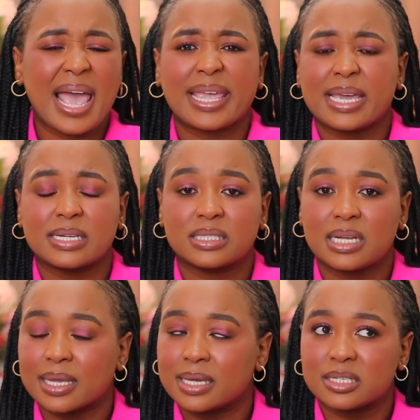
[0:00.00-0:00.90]

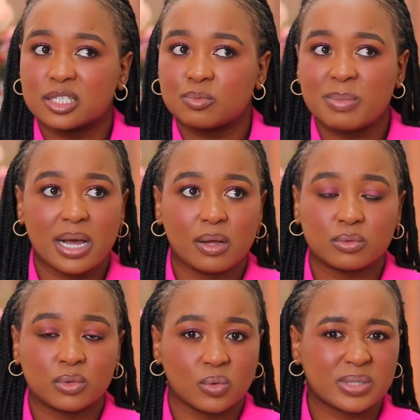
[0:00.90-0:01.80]
I can
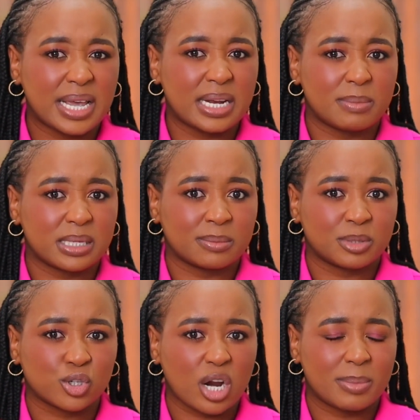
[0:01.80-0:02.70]
smell those elements I'm
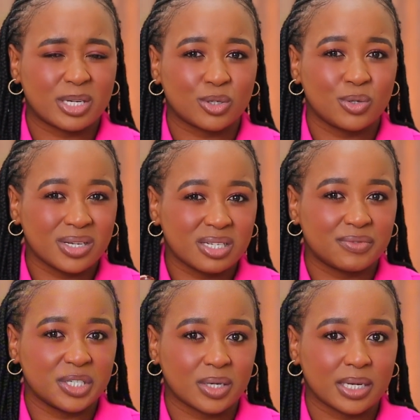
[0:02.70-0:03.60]
describing to you
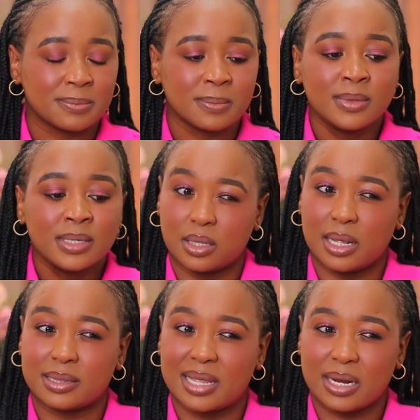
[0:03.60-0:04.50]
individually.
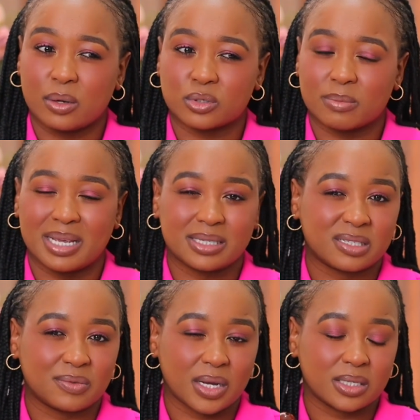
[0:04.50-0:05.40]
And that also makes
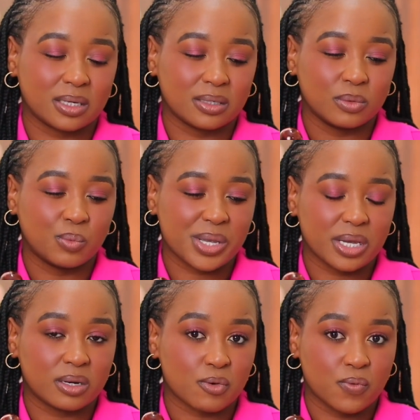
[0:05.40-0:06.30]
this fragrance a little
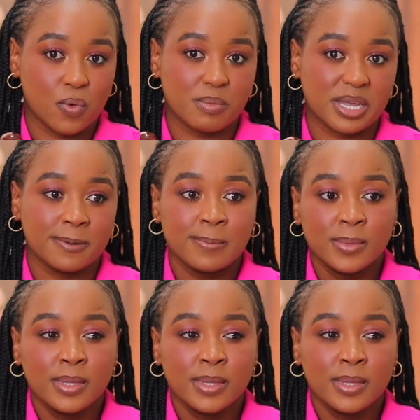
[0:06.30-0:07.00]
weird for me.